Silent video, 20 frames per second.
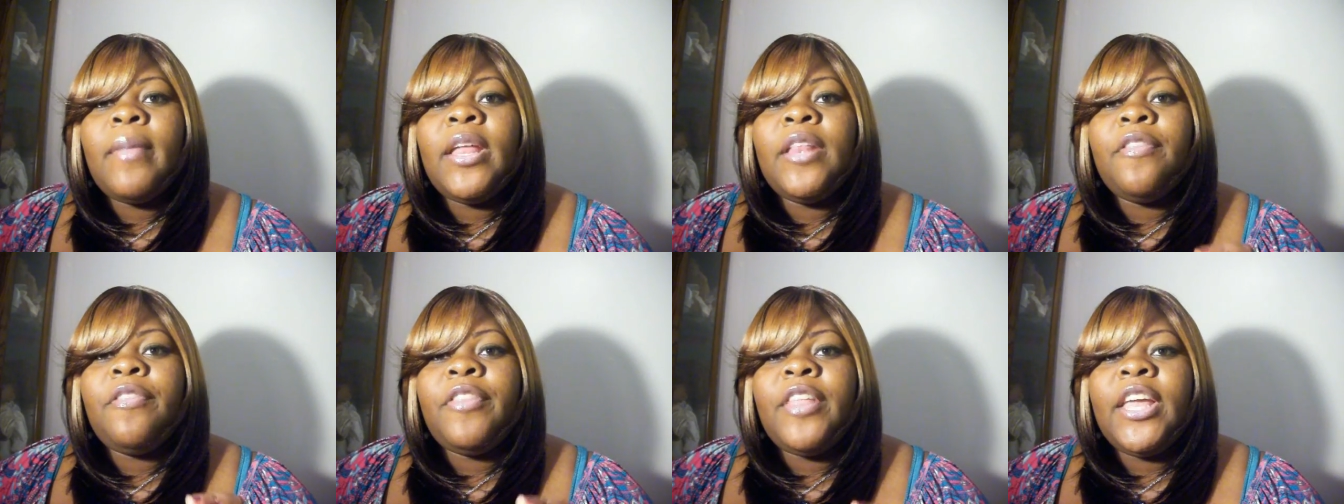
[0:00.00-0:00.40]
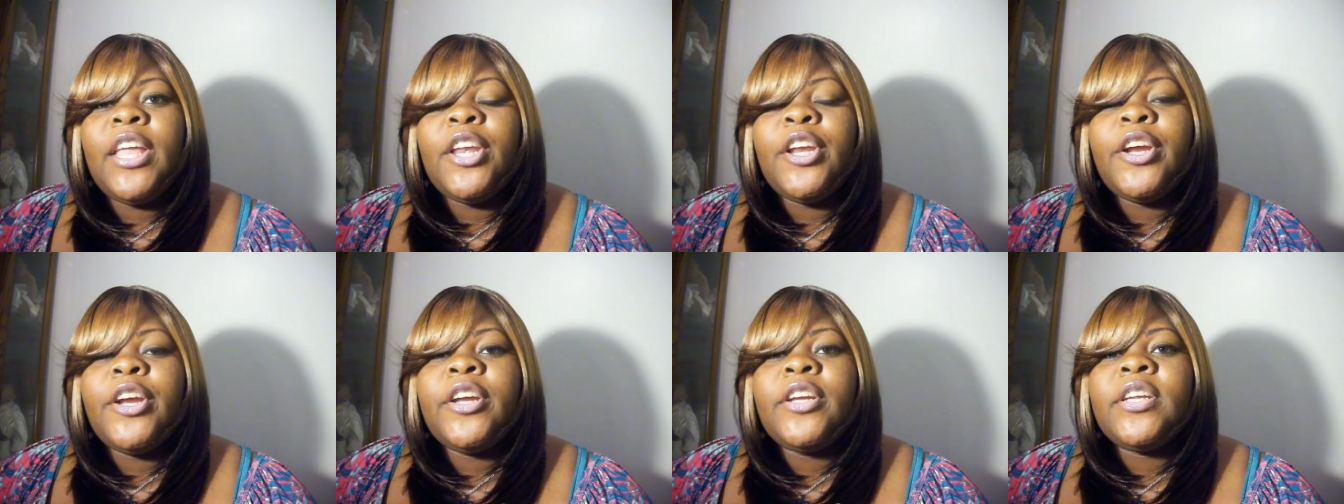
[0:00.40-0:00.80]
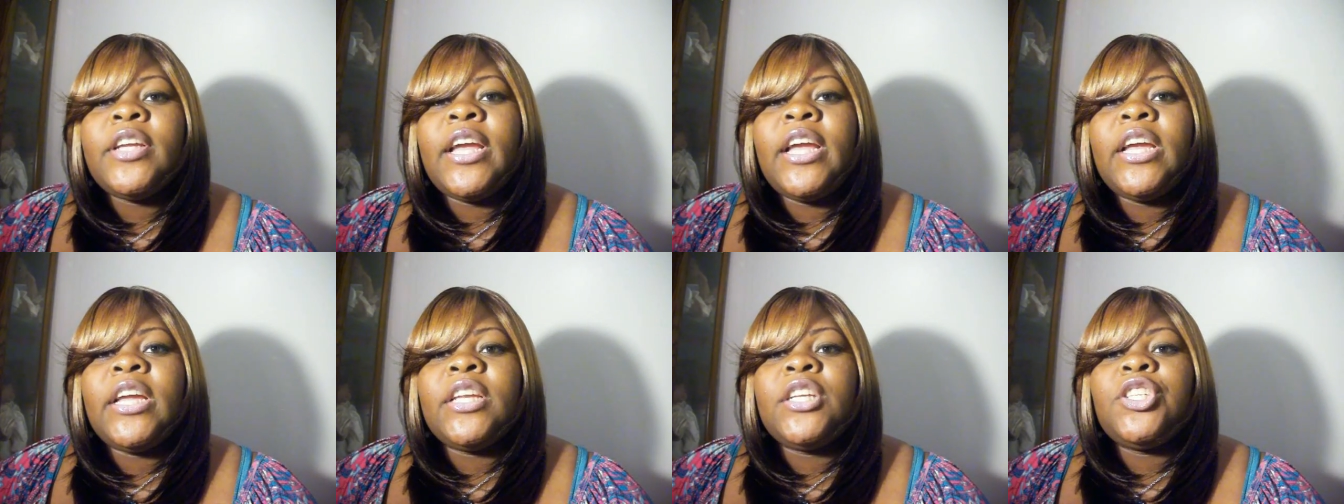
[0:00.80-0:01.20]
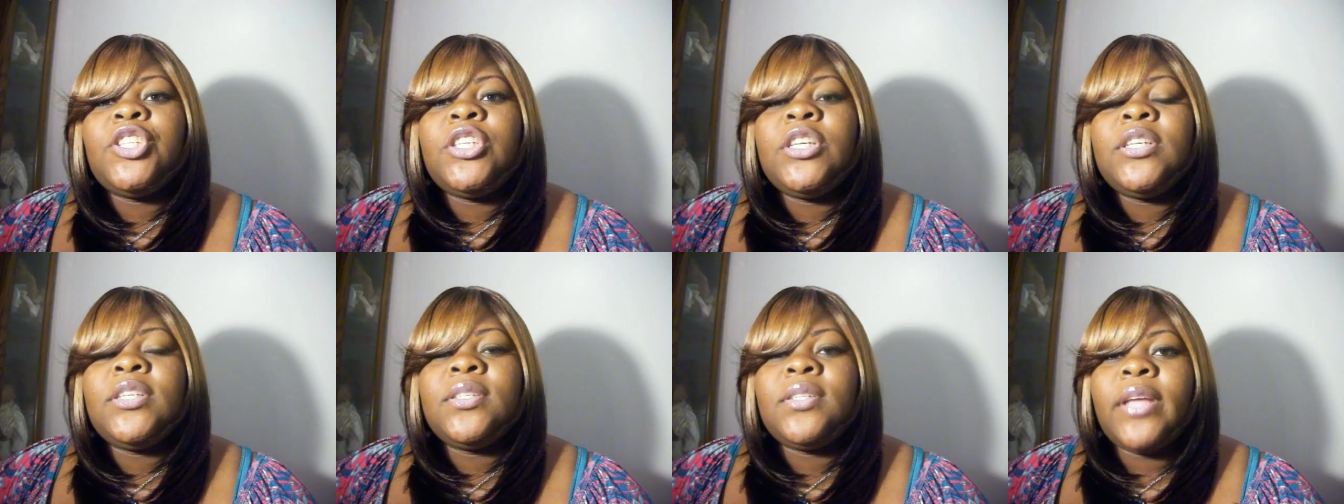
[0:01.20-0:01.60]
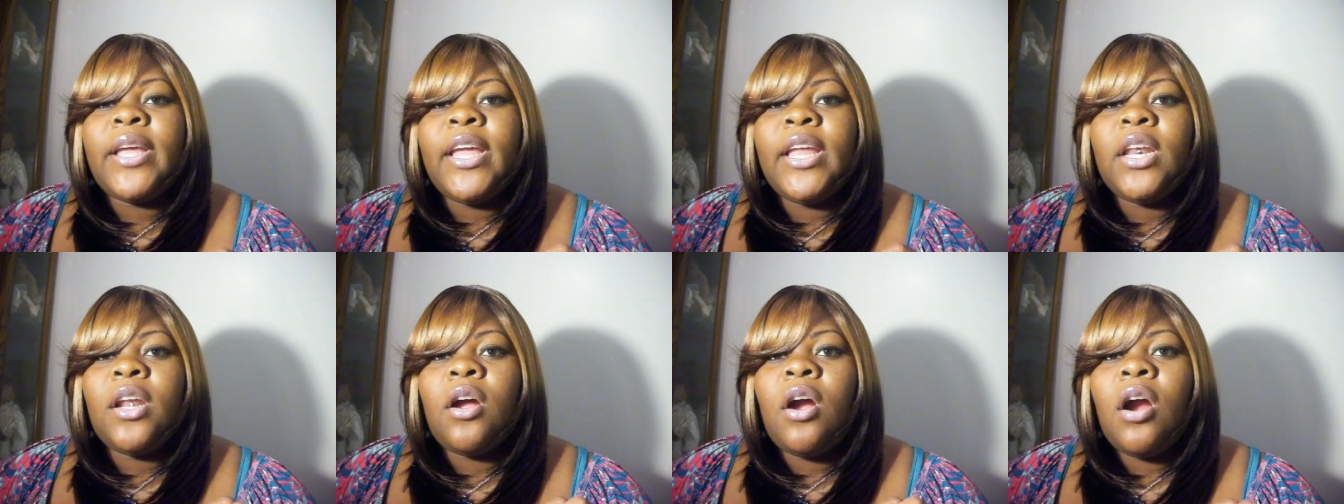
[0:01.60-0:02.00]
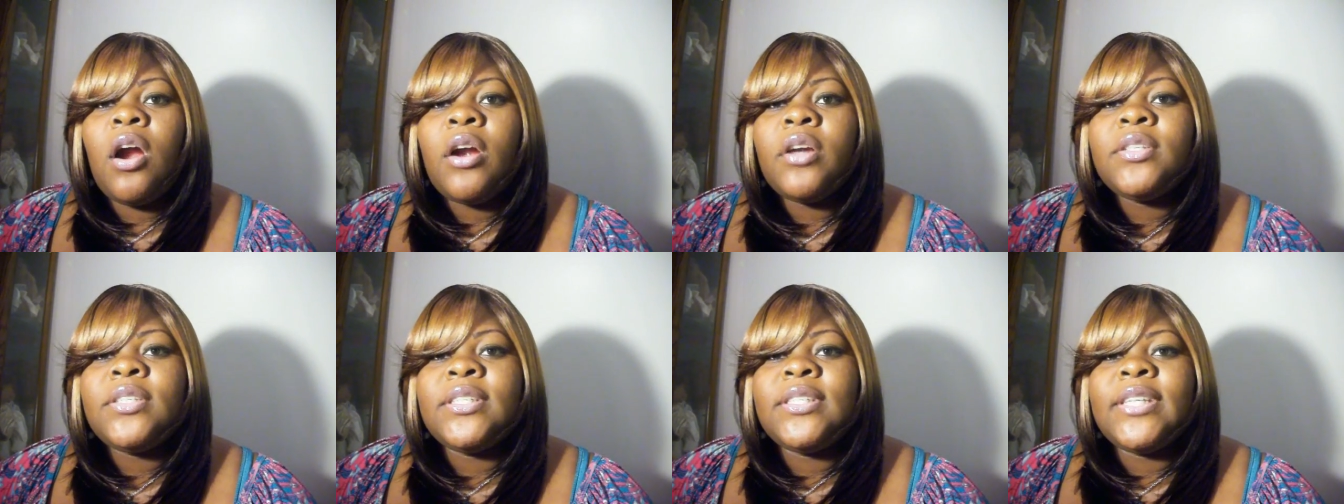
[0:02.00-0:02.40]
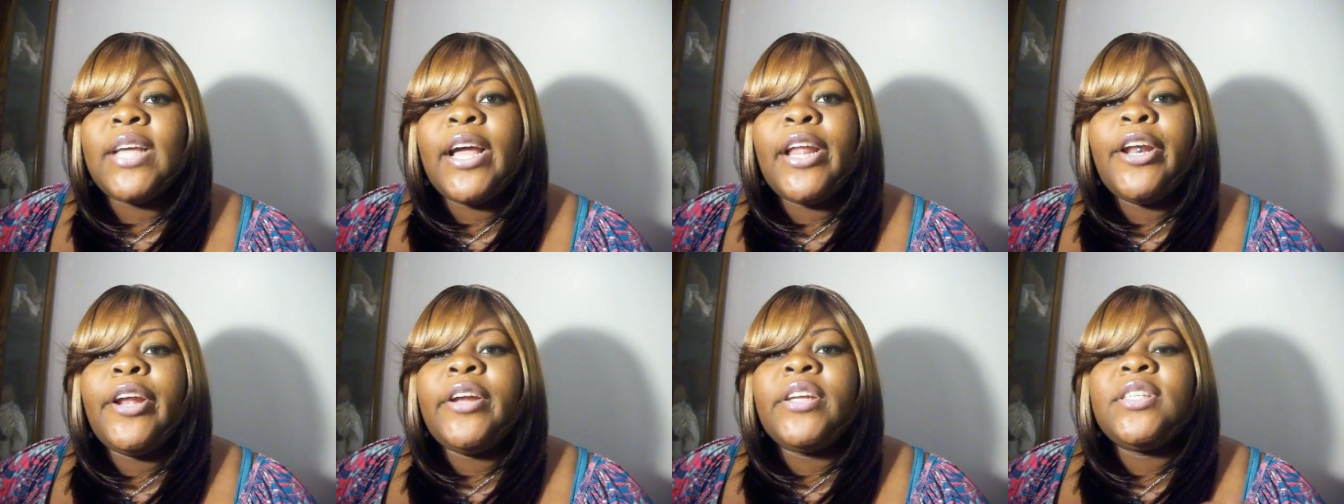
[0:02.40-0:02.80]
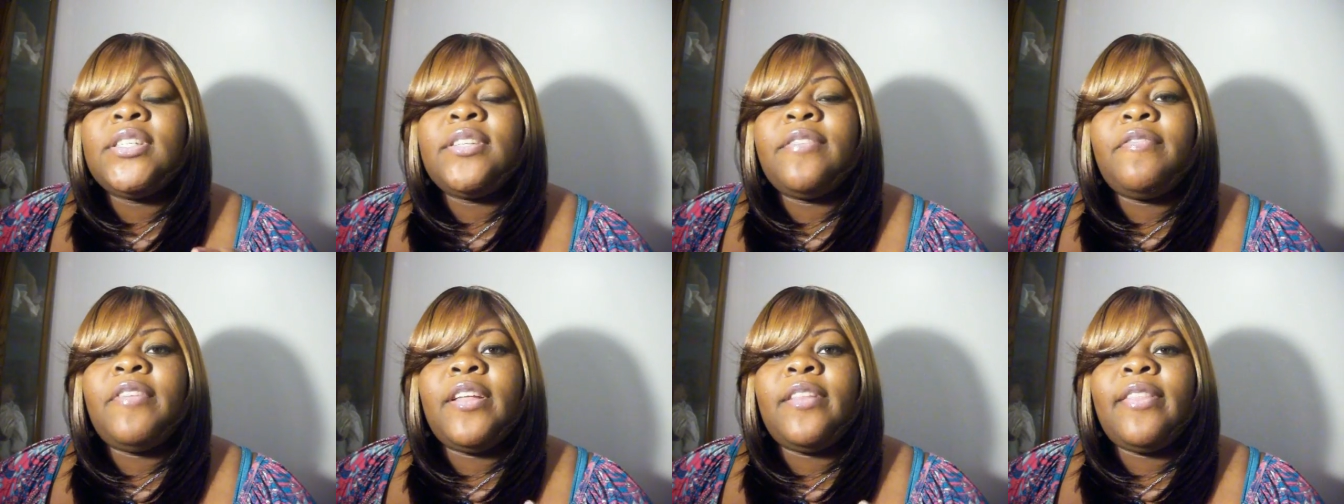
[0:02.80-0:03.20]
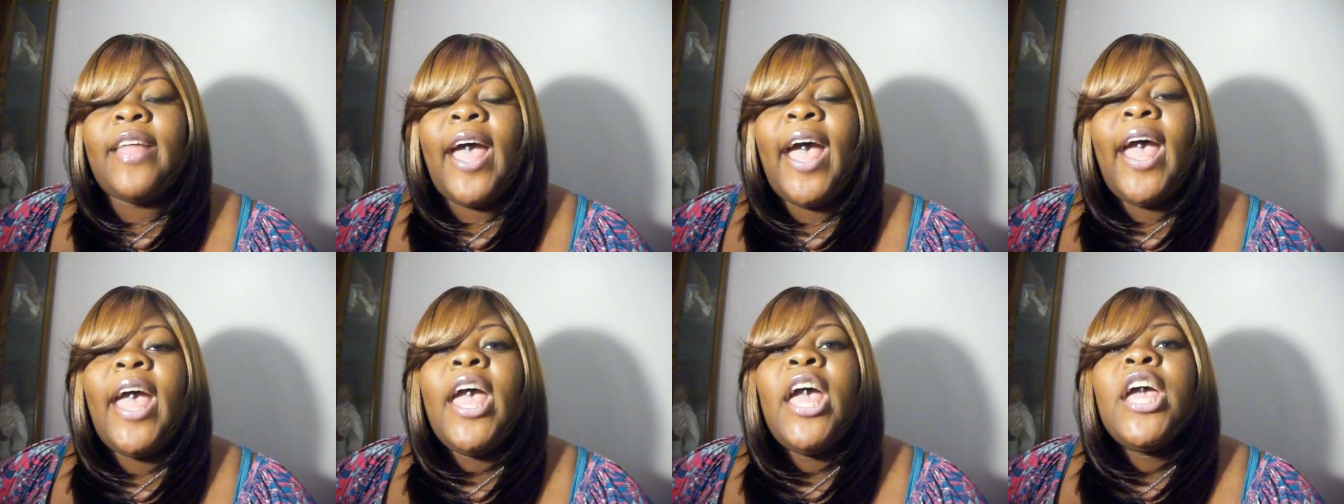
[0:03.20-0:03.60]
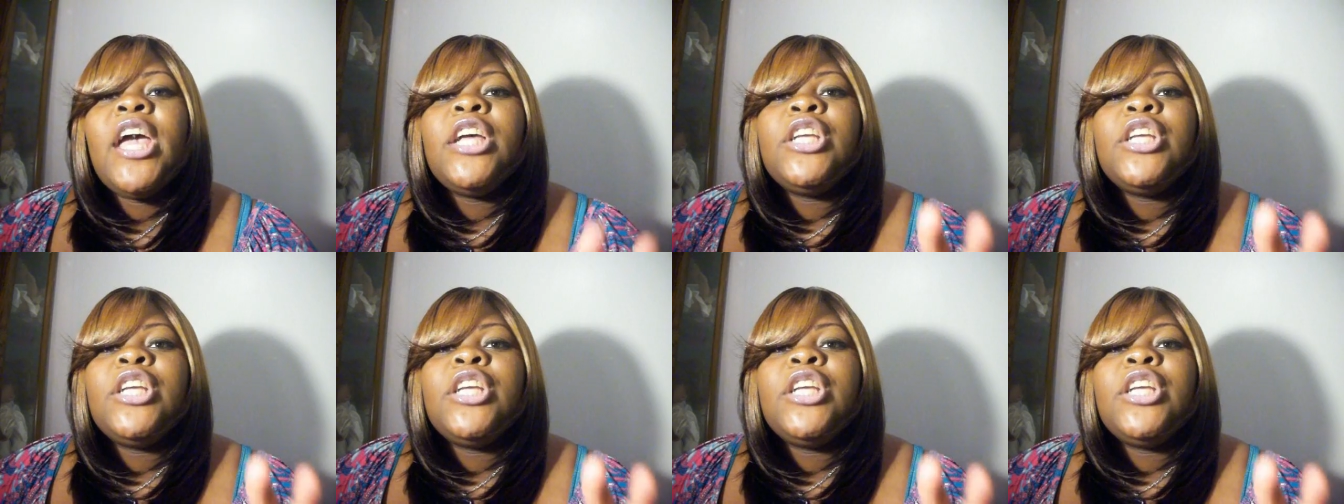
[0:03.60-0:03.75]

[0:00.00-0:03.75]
in theater and she's an art designer and stuff like that.